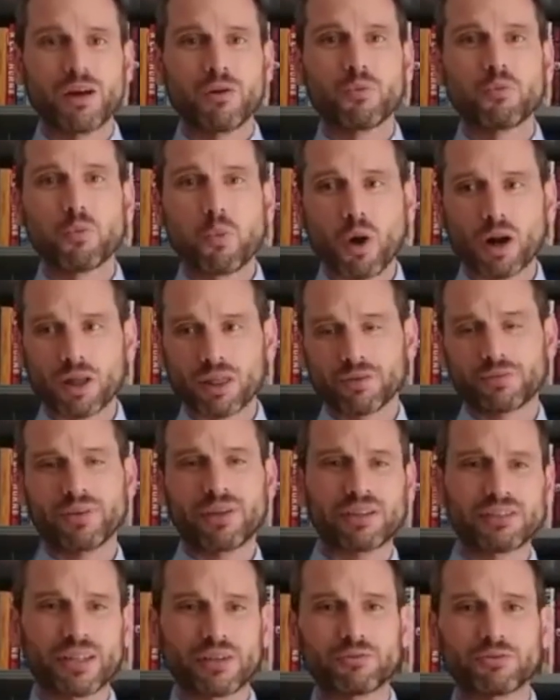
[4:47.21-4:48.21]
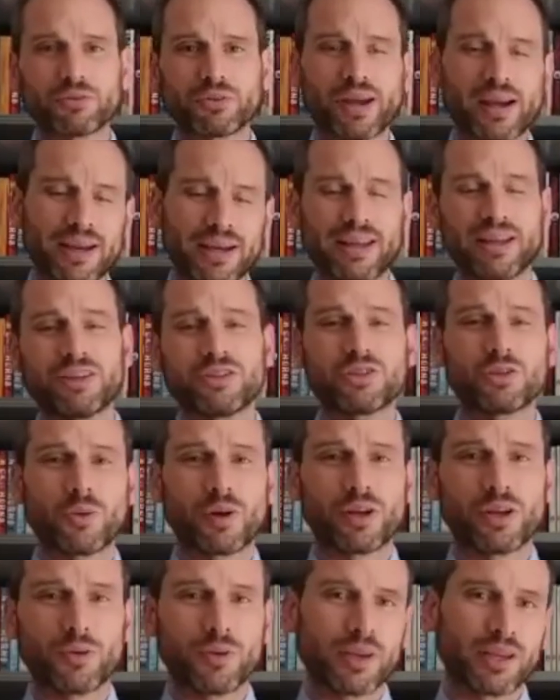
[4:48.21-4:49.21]
One of the things they really enjoy
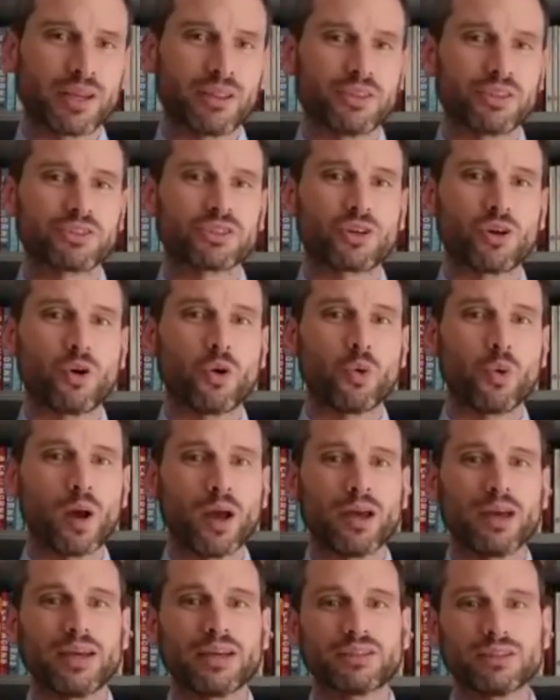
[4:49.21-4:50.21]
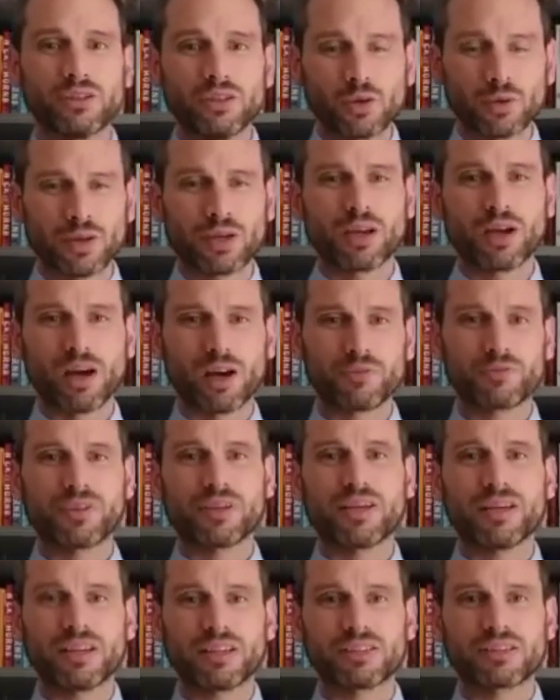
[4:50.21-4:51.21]
doing in the school is looking after
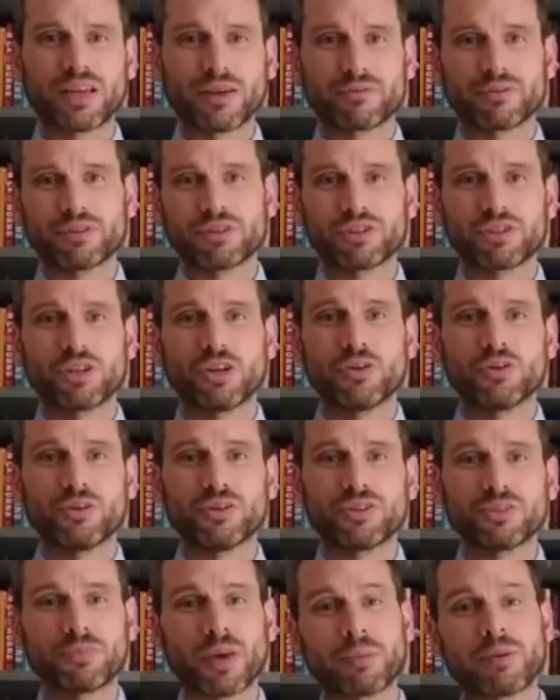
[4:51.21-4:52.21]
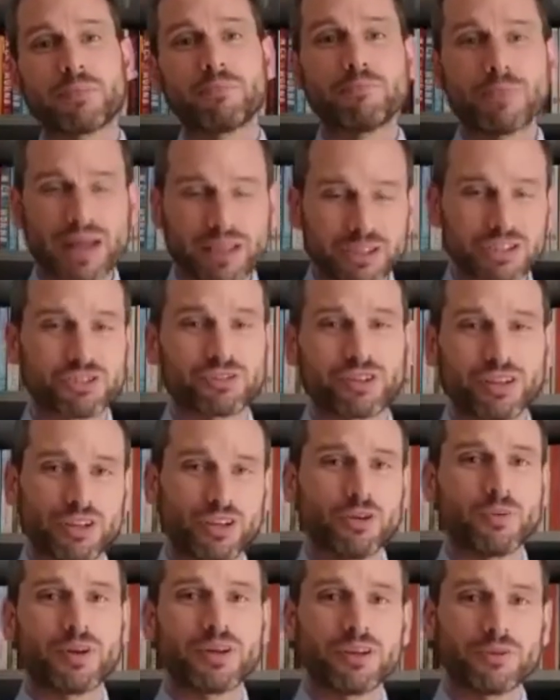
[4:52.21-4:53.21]
Year 7 students, maybe mentoring
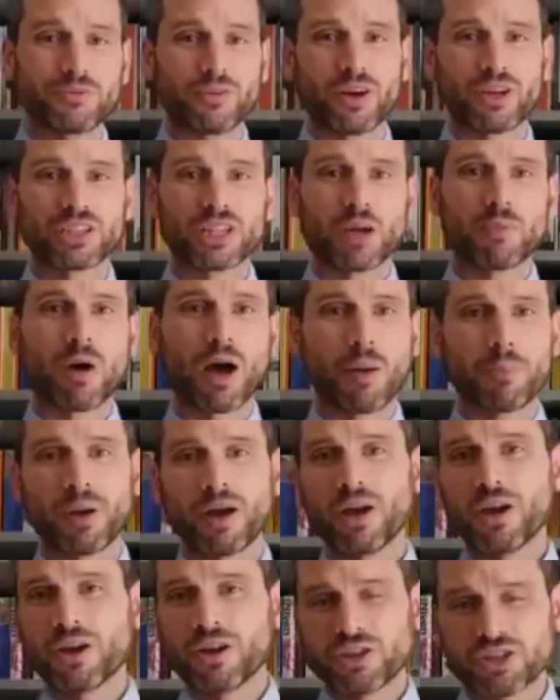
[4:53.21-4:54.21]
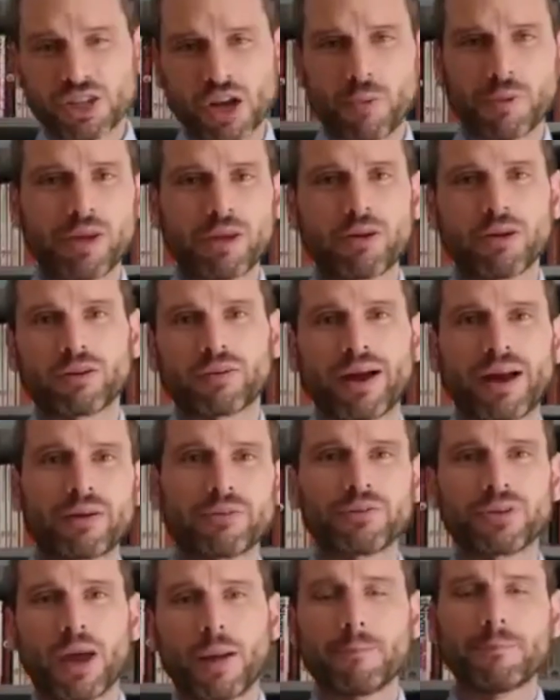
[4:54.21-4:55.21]
you when you first come up, showing you
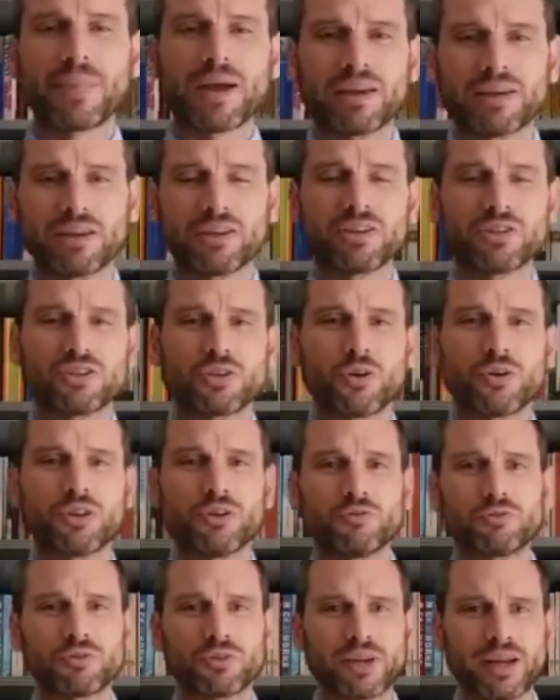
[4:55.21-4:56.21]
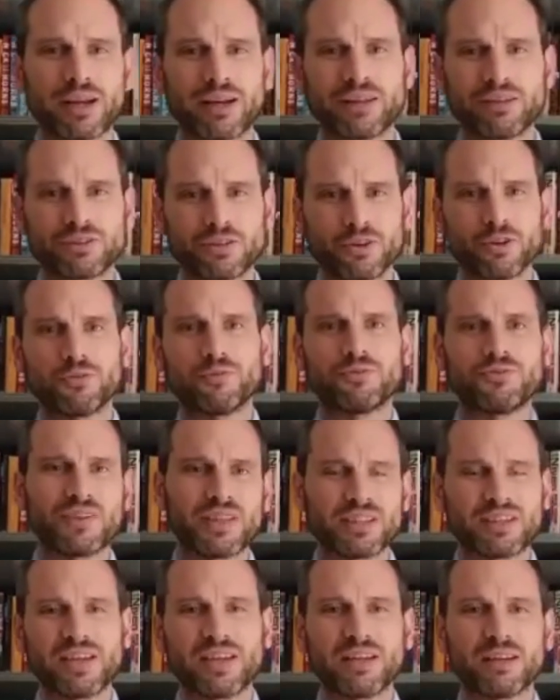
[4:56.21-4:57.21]
around and making sure you really do
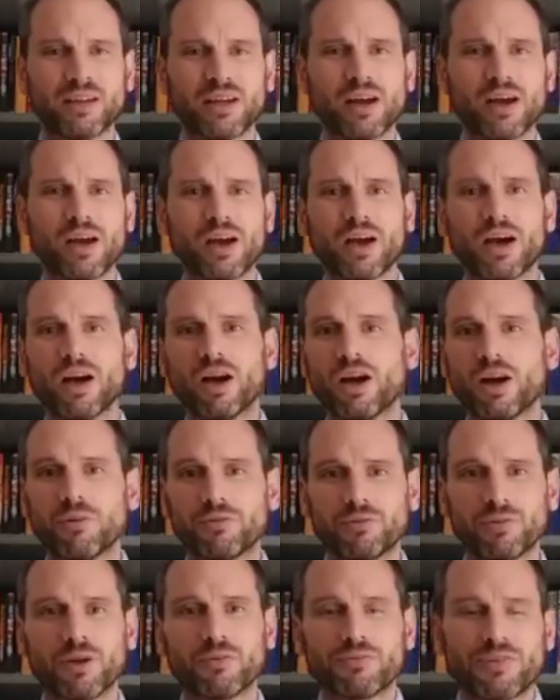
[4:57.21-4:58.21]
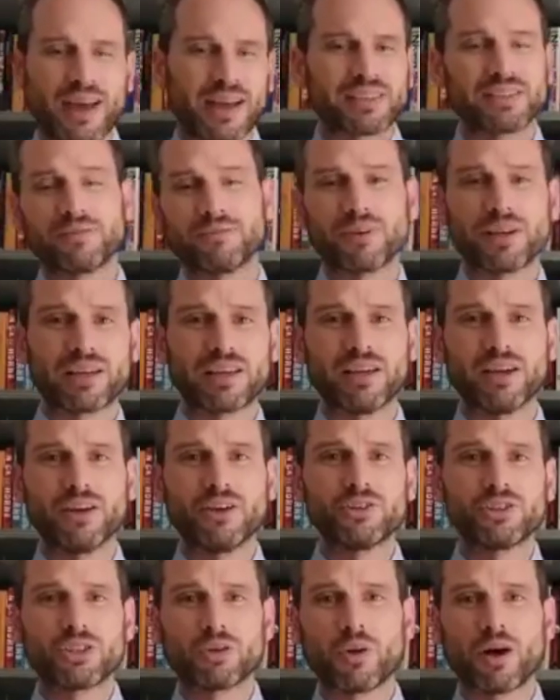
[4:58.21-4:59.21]
fit in effectively
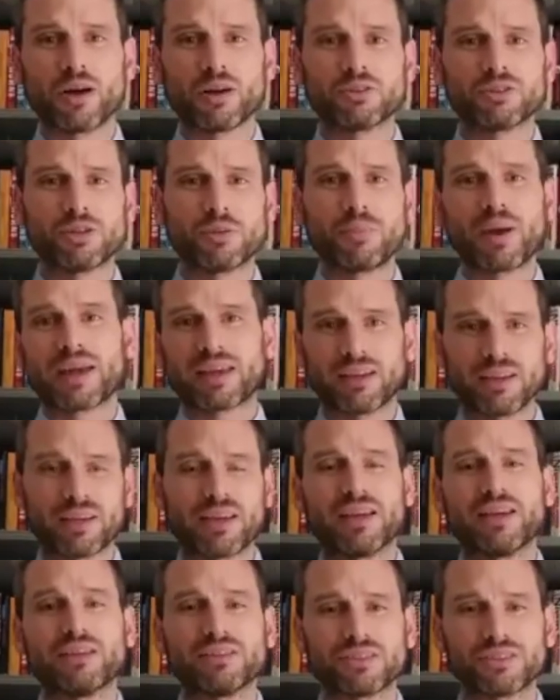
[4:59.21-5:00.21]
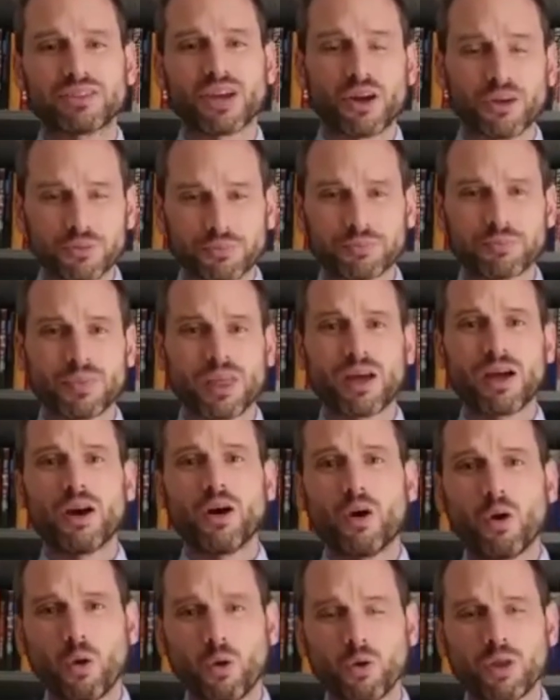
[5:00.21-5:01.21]
to Becket Keys. So,
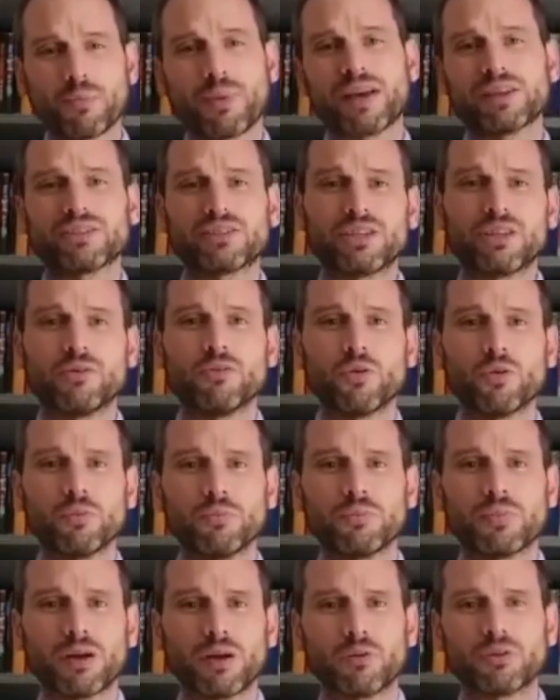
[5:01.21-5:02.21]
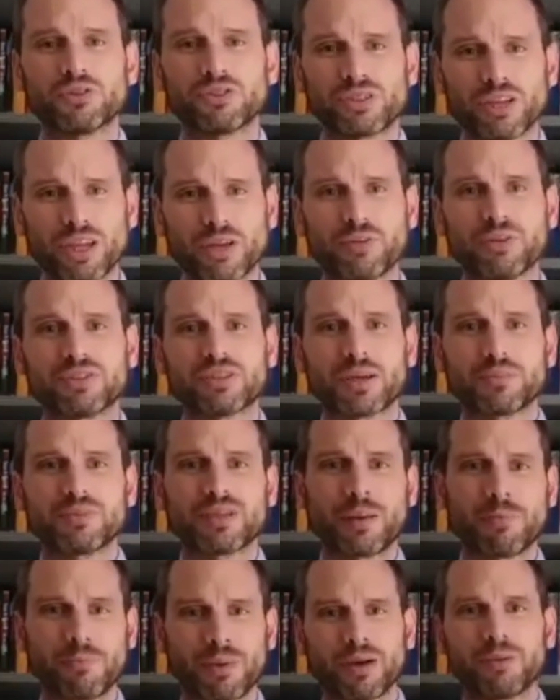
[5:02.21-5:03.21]
all the best to you all. See you in
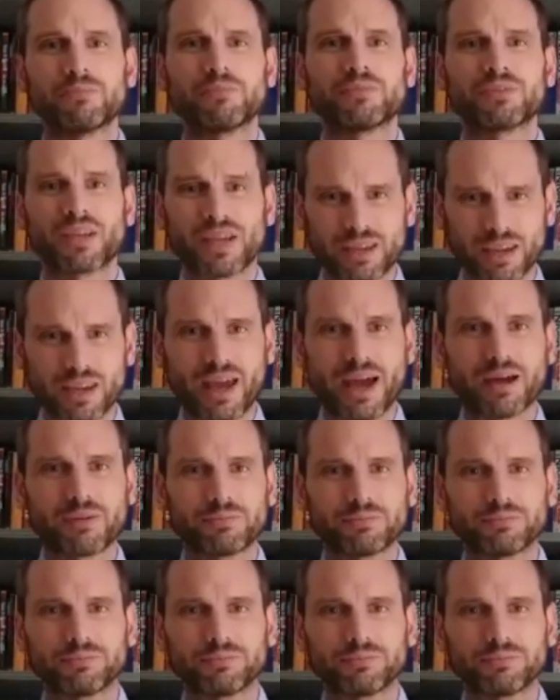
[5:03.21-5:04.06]
September. Take care.